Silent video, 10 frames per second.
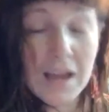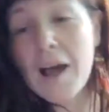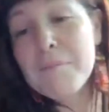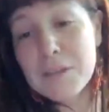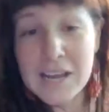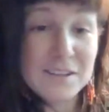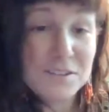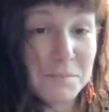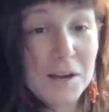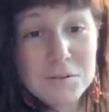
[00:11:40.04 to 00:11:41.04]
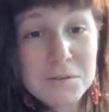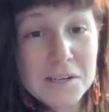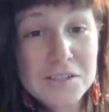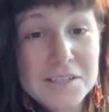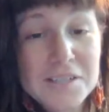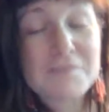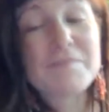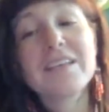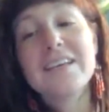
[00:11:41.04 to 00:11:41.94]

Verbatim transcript: I'm going to answer my own question here.